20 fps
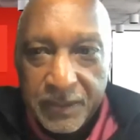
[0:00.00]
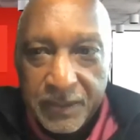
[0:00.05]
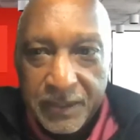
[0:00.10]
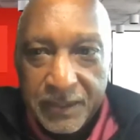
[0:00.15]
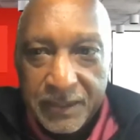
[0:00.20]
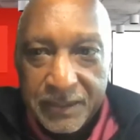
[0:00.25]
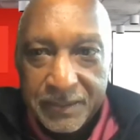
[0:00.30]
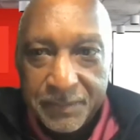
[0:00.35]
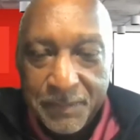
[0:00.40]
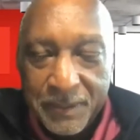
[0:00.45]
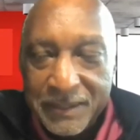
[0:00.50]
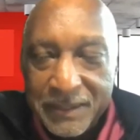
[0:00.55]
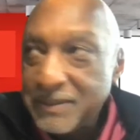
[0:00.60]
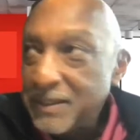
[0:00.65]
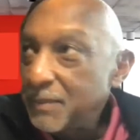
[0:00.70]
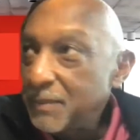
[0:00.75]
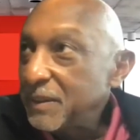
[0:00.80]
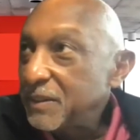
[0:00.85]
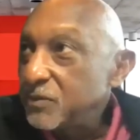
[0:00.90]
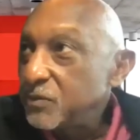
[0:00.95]
The
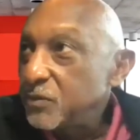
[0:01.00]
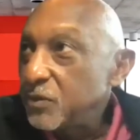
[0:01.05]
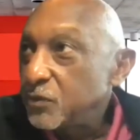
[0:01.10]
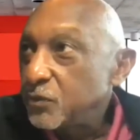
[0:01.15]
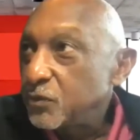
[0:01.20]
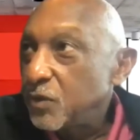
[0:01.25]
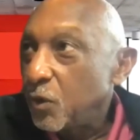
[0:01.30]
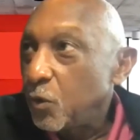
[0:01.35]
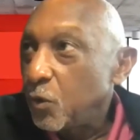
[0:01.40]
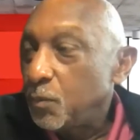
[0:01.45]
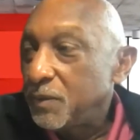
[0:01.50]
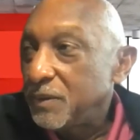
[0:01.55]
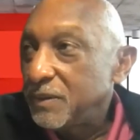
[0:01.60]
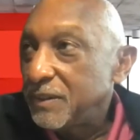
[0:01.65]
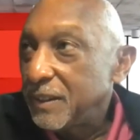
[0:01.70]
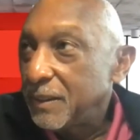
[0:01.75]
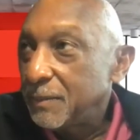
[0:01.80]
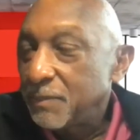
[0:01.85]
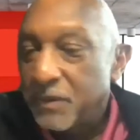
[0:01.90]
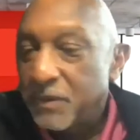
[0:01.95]
pandemic has just opened
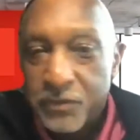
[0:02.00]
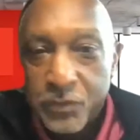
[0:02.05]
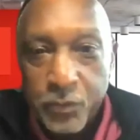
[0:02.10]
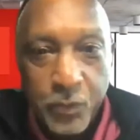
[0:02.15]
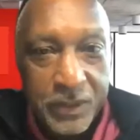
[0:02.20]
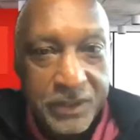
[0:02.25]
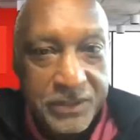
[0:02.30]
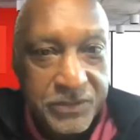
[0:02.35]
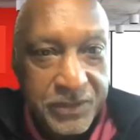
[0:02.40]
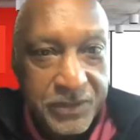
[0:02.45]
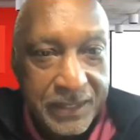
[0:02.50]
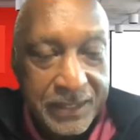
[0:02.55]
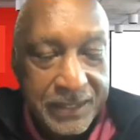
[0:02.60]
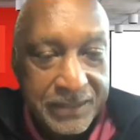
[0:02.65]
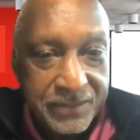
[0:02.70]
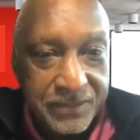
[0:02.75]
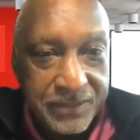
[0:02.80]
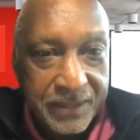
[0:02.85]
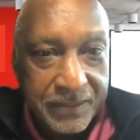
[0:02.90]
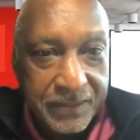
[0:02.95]
up everyone's
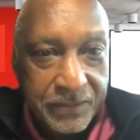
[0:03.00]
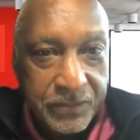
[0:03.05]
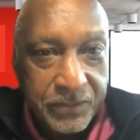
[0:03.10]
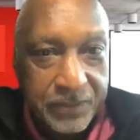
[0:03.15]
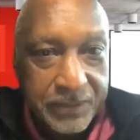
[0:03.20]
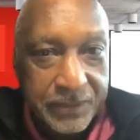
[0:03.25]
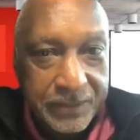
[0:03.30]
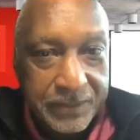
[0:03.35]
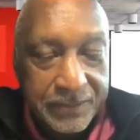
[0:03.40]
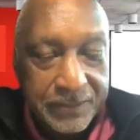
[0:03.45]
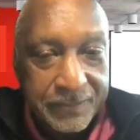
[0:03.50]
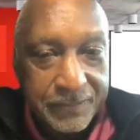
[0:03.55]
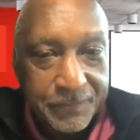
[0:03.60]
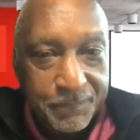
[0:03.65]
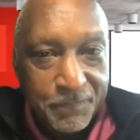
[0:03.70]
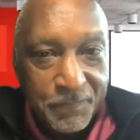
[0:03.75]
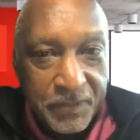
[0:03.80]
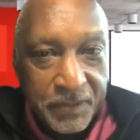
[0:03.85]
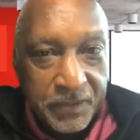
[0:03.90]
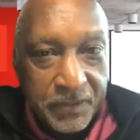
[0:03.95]
eyes that you can
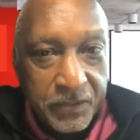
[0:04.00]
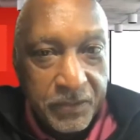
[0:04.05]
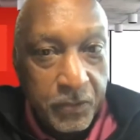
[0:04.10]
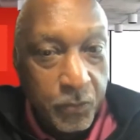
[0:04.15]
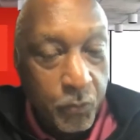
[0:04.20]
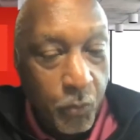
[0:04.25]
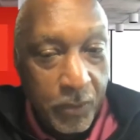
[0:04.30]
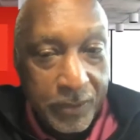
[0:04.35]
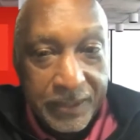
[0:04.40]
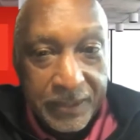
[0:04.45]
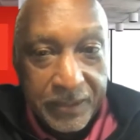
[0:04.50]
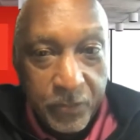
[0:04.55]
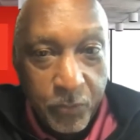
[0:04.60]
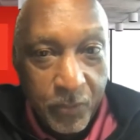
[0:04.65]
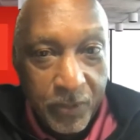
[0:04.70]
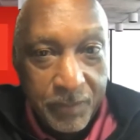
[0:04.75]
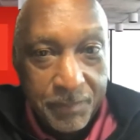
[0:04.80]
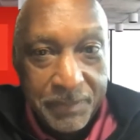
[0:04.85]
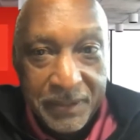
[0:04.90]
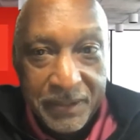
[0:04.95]
work
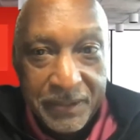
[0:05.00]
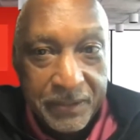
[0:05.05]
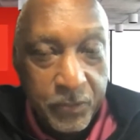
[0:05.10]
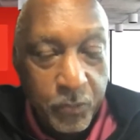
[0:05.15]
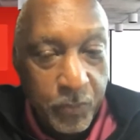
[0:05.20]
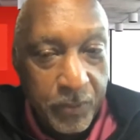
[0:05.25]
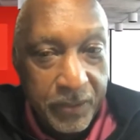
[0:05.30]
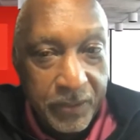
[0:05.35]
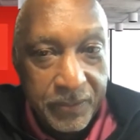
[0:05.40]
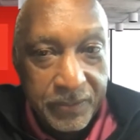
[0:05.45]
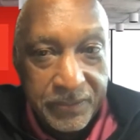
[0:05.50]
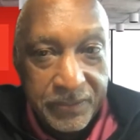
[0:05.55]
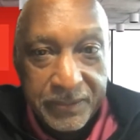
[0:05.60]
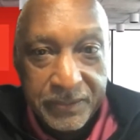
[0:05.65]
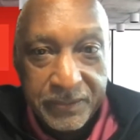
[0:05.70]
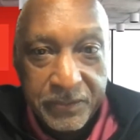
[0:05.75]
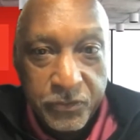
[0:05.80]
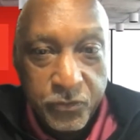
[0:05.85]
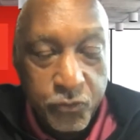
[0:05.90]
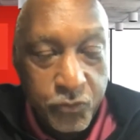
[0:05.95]
anywhere, be anywhere, you
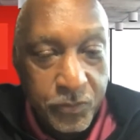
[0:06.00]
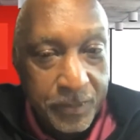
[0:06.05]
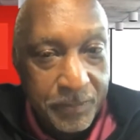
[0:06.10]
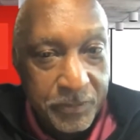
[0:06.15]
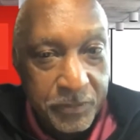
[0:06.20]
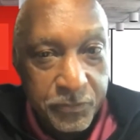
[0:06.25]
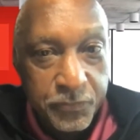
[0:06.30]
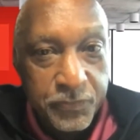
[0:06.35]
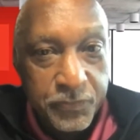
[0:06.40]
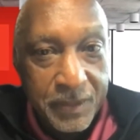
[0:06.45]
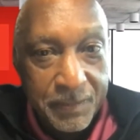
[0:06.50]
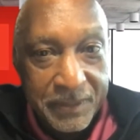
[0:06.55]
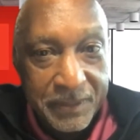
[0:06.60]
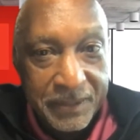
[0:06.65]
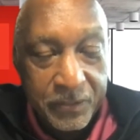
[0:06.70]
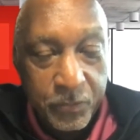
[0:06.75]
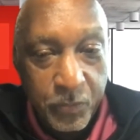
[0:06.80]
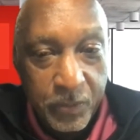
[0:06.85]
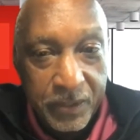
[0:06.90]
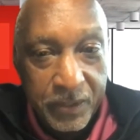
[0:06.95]
can contribute from
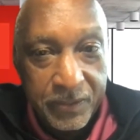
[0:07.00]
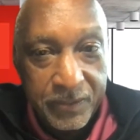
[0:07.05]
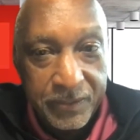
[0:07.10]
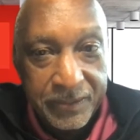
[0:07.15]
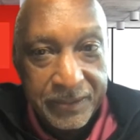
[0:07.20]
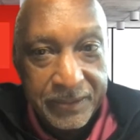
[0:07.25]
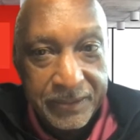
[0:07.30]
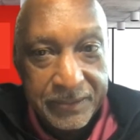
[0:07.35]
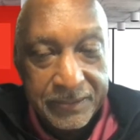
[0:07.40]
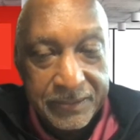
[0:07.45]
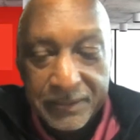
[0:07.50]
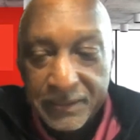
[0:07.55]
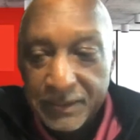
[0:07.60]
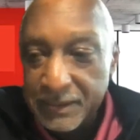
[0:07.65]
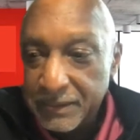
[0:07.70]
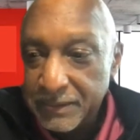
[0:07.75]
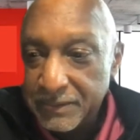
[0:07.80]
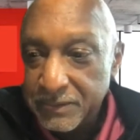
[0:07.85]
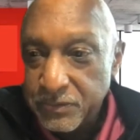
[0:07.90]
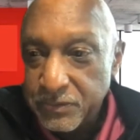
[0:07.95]
anywhere, and
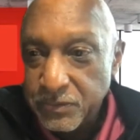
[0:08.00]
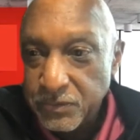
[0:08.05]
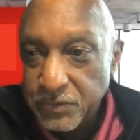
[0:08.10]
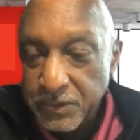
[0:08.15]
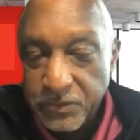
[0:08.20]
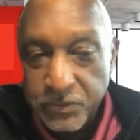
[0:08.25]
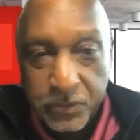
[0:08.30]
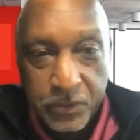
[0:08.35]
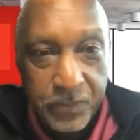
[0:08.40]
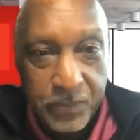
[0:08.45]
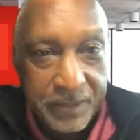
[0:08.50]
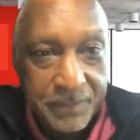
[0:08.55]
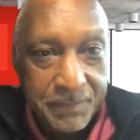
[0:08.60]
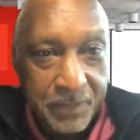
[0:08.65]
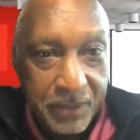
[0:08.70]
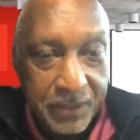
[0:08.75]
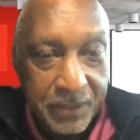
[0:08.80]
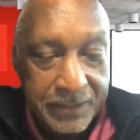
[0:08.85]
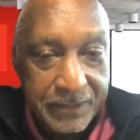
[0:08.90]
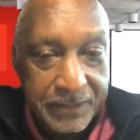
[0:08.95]
this is such a great
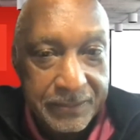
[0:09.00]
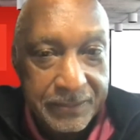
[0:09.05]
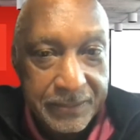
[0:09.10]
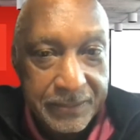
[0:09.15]
market.